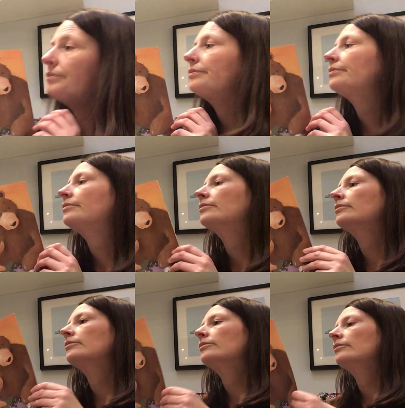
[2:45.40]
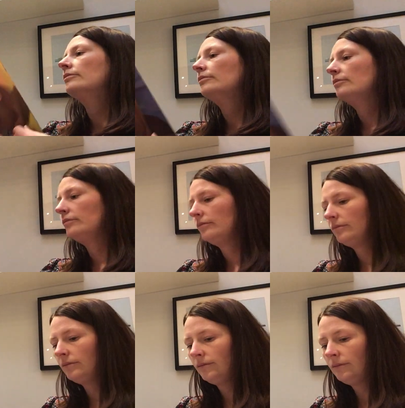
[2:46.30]

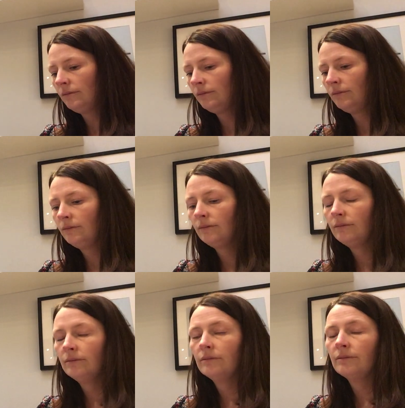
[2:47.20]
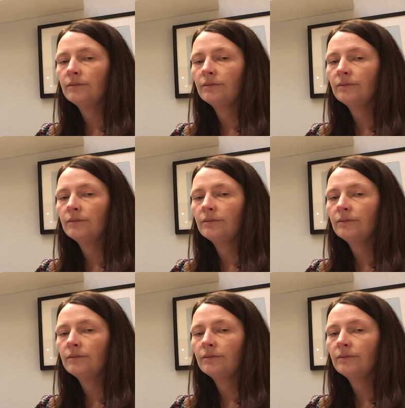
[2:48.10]
Nobody speaks.